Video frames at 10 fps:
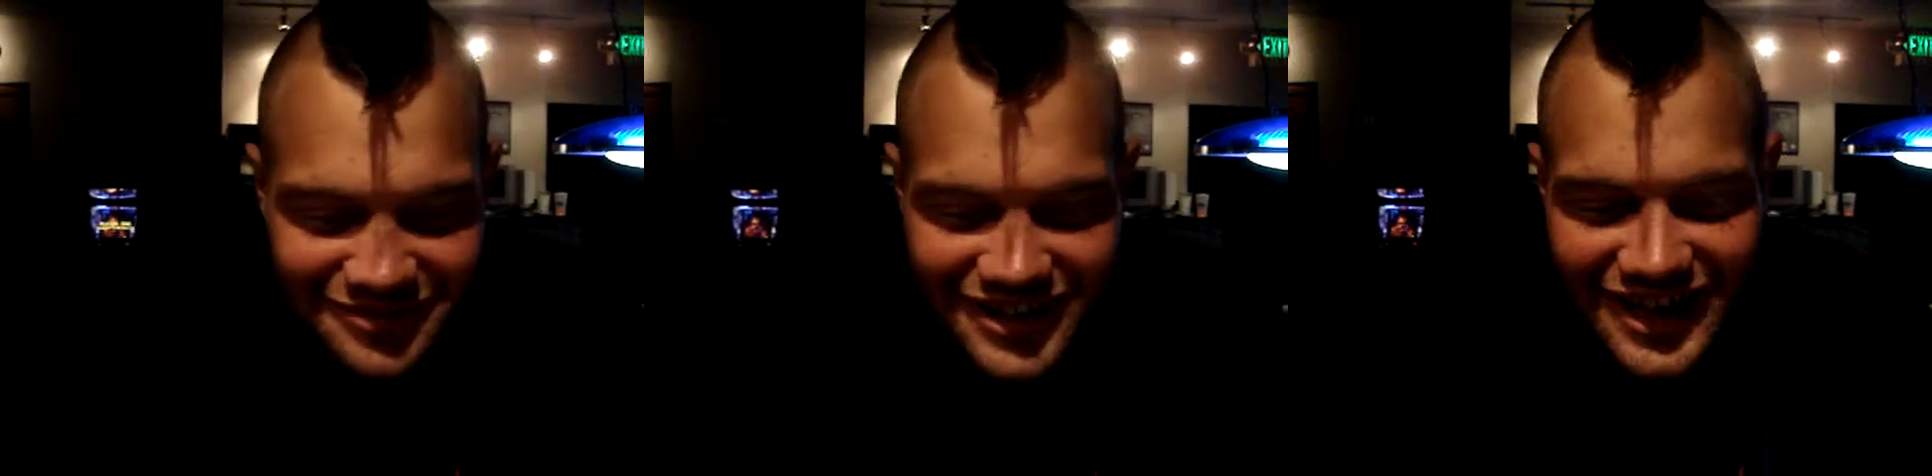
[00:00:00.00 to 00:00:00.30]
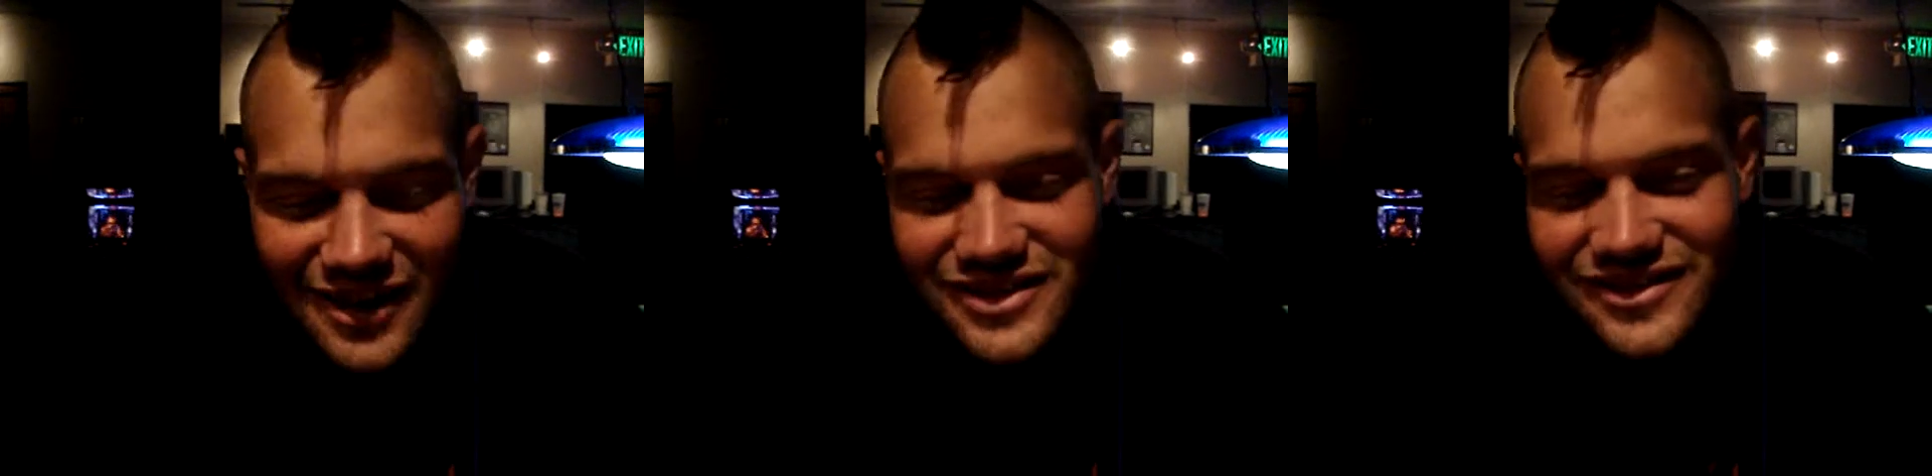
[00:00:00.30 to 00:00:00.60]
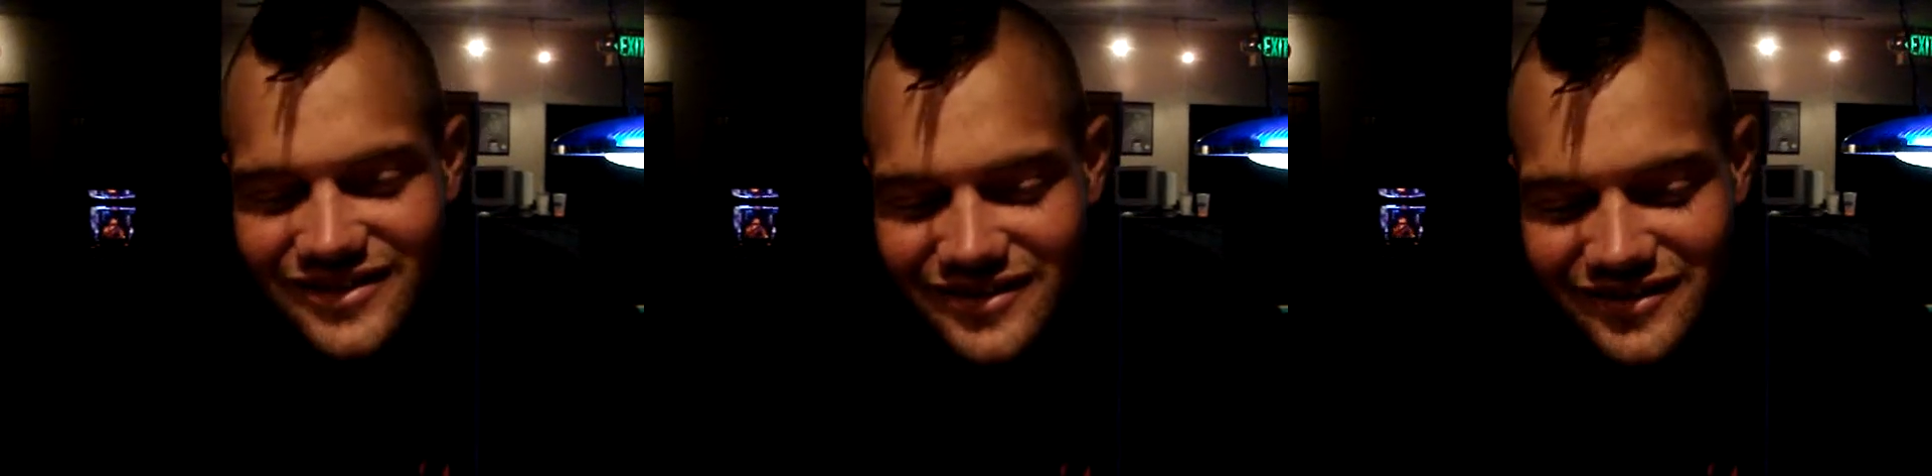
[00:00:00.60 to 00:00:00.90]
But I, was,
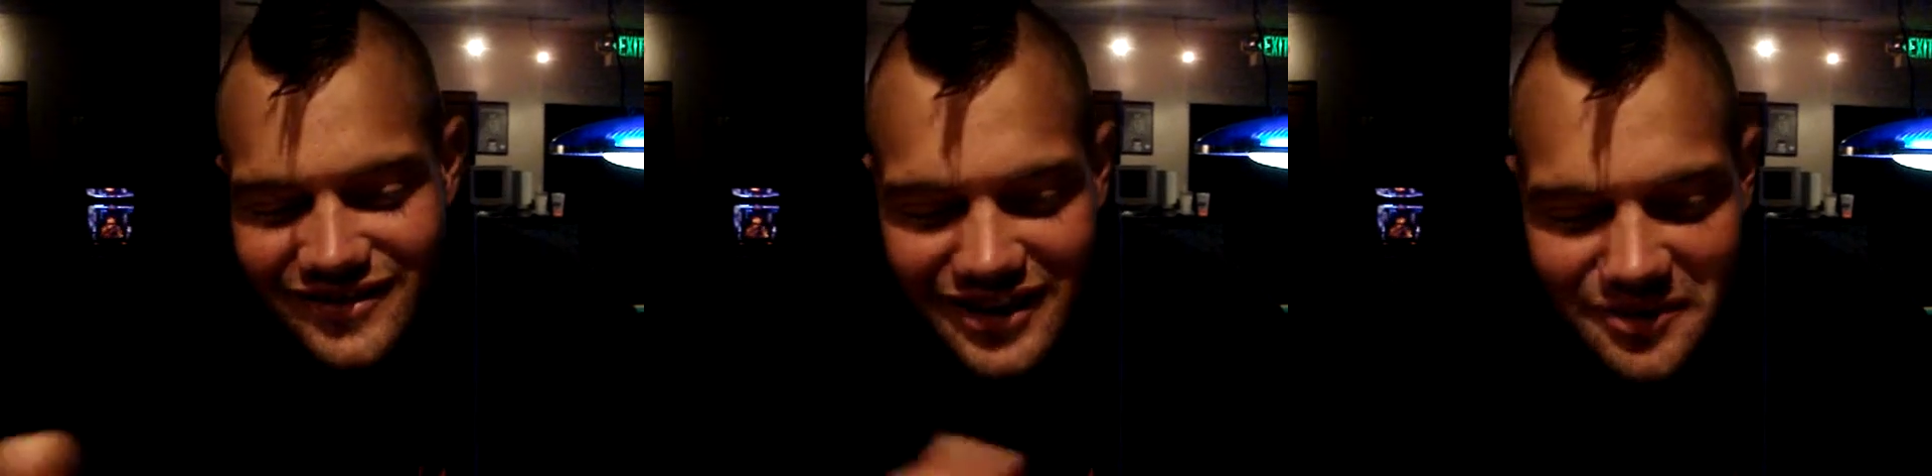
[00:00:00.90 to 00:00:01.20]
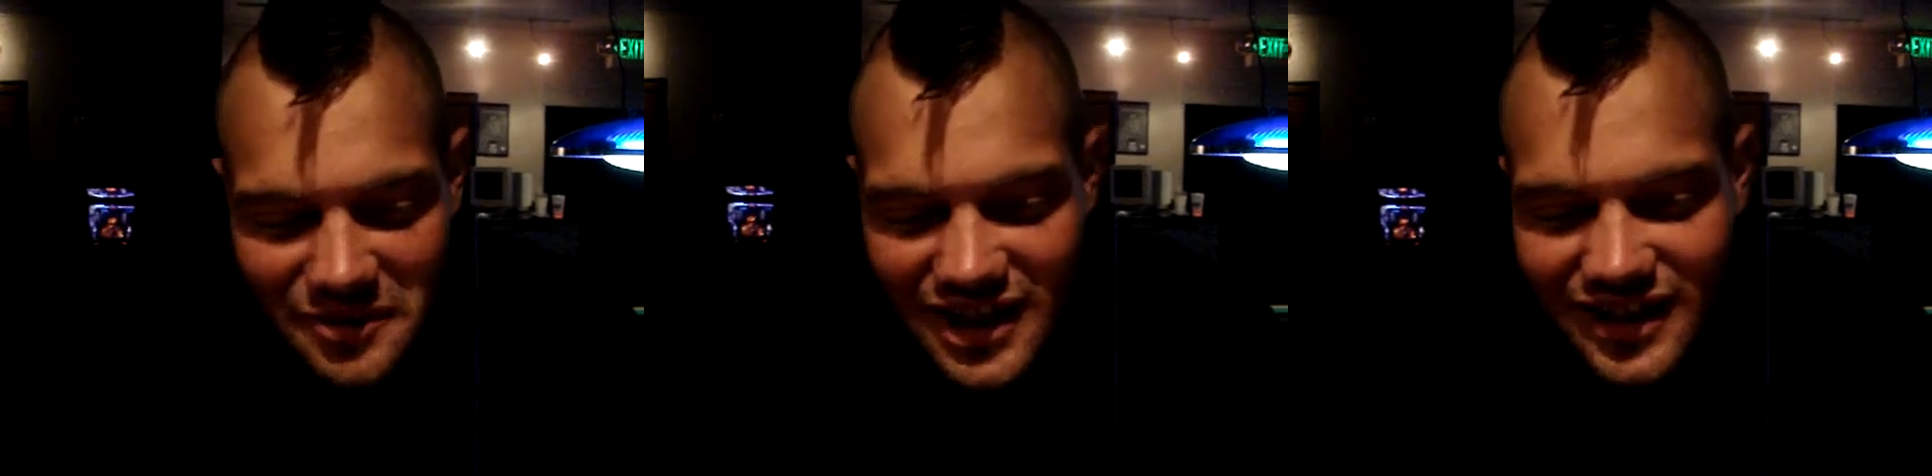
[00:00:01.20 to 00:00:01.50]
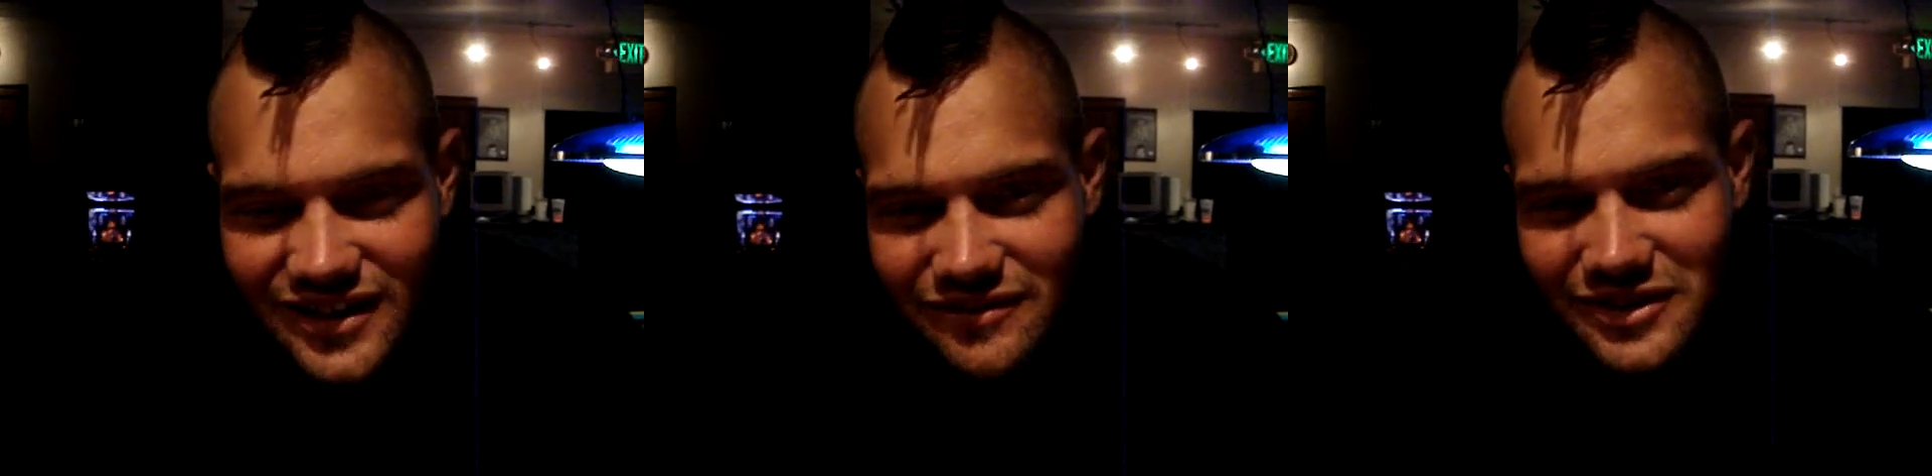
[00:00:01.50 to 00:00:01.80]
I didn't
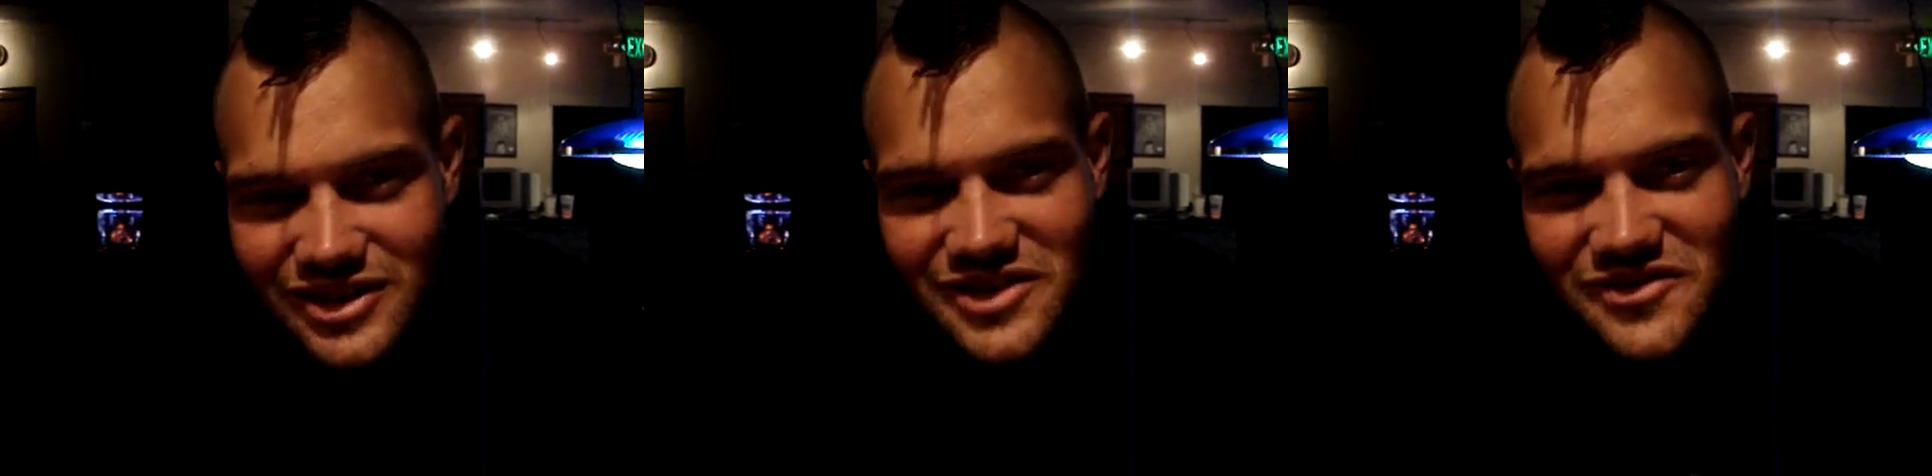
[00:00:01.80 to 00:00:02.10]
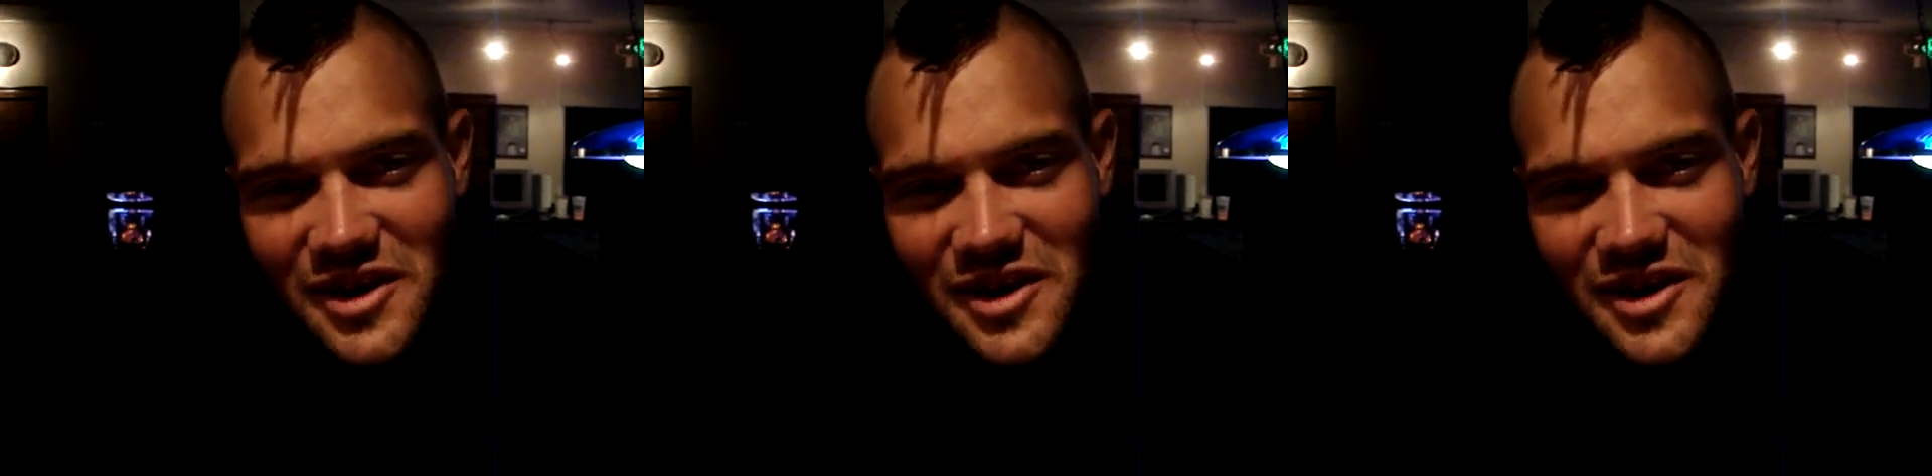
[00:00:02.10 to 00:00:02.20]
mean it. We just